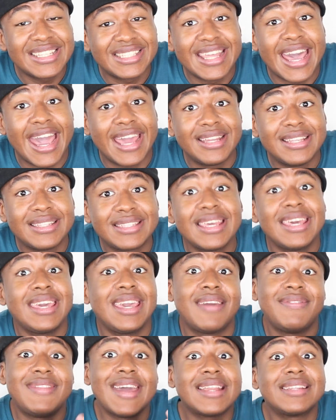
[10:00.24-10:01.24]
status.
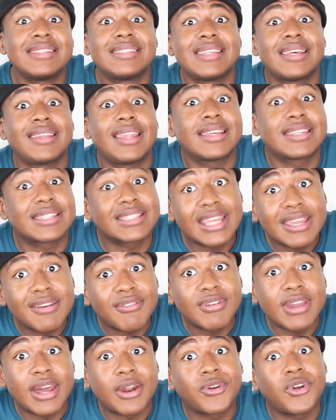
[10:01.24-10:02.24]
If that doesn't sound like
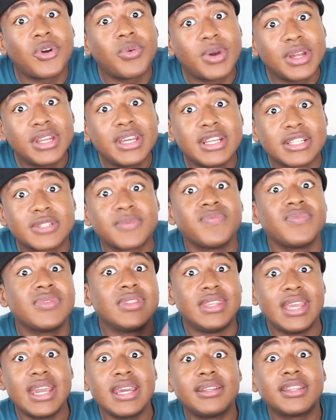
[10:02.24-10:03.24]
slavery, I don't know what is.
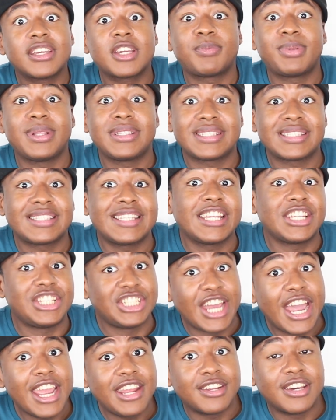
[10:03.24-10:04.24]
Then look at places like
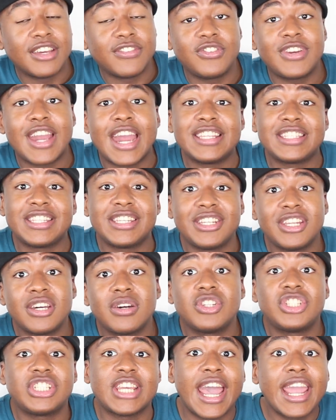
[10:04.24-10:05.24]
China. If you guys didn't
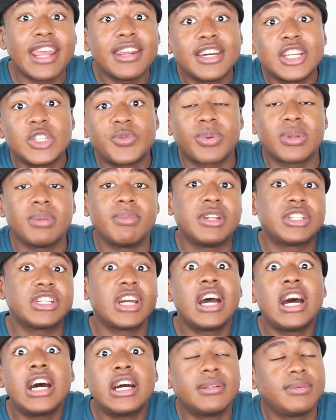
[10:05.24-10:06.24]
know, China is pretty much
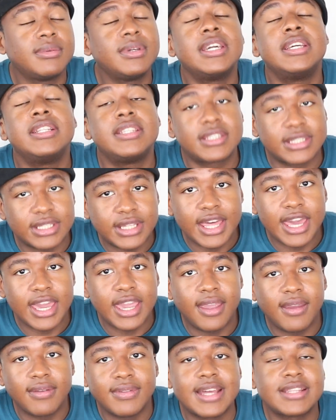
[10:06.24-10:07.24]

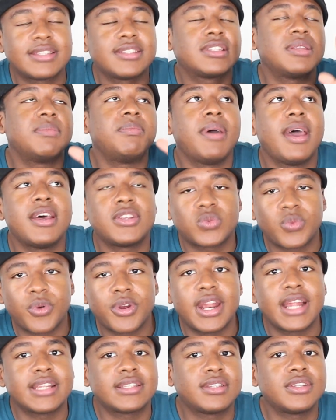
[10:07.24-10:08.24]
enslaved. That's just the best
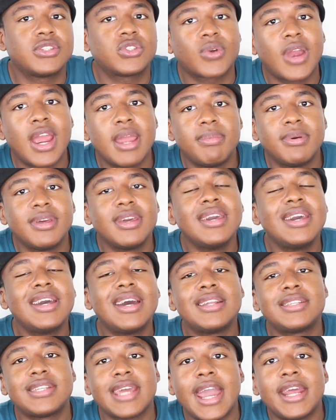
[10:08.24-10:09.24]
word I like to describe it.
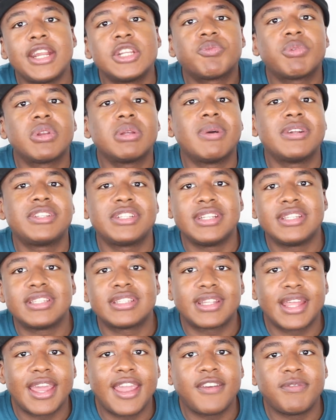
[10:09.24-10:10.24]
China's pretty much
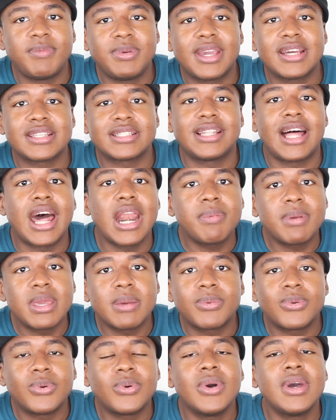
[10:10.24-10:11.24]
enslaved because a lot of
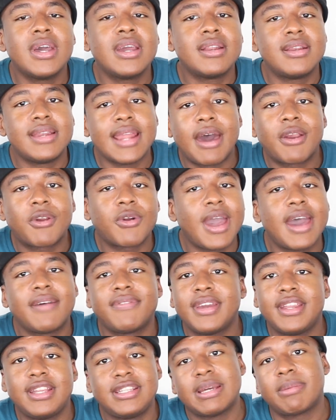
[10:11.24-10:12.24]
people now don't
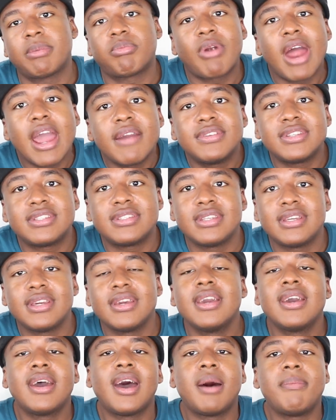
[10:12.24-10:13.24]
have any type of privacy.
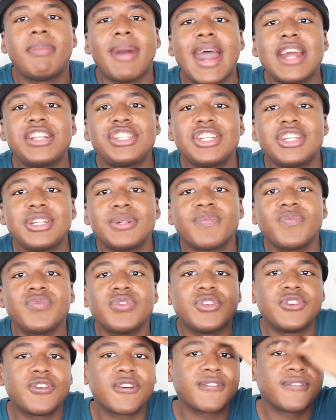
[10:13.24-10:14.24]
Imagine
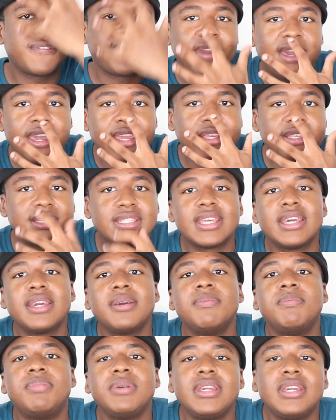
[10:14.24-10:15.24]
your face
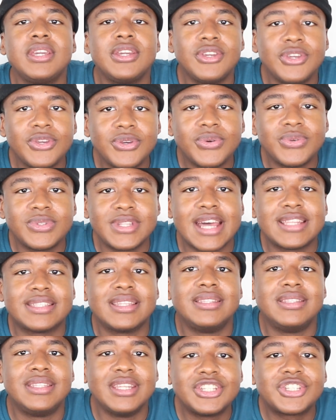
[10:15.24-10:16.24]
being used as
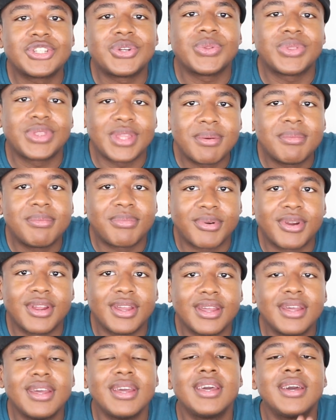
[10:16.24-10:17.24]
a digital
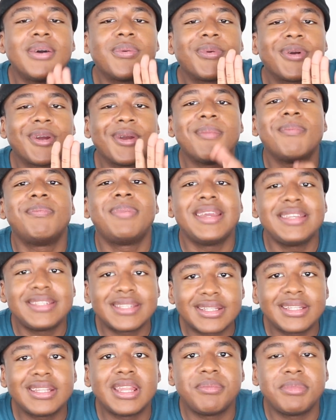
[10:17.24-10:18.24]
thumbprint. Where
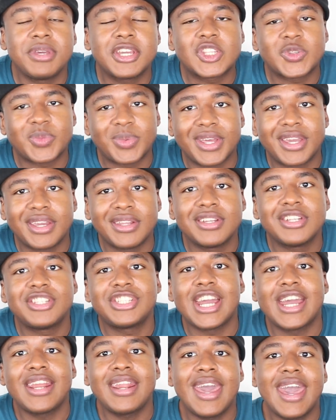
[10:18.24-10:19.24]
basically, let me explain.
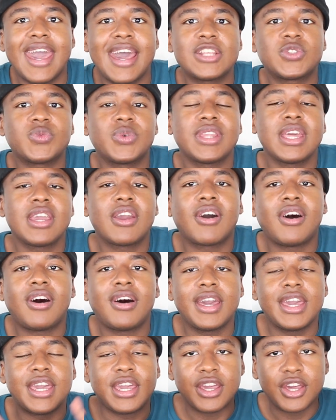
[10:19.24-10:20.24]
China has what they call
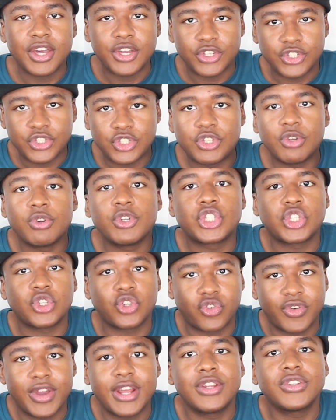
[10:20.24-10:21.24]
a social
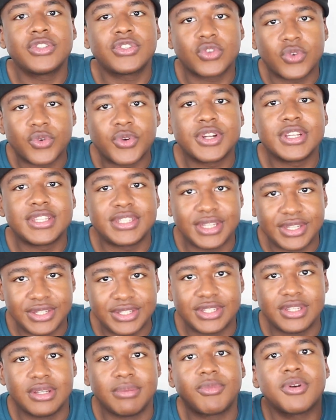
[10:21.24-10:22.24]
credit score
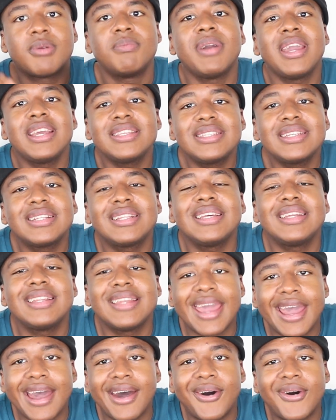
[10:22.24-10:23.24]
system, where basically
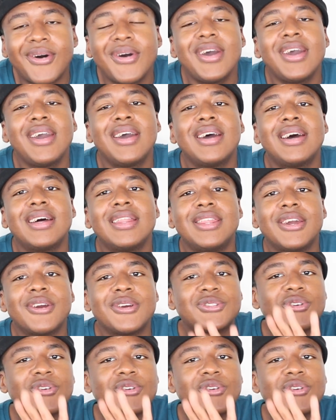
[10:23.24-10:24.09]
now there's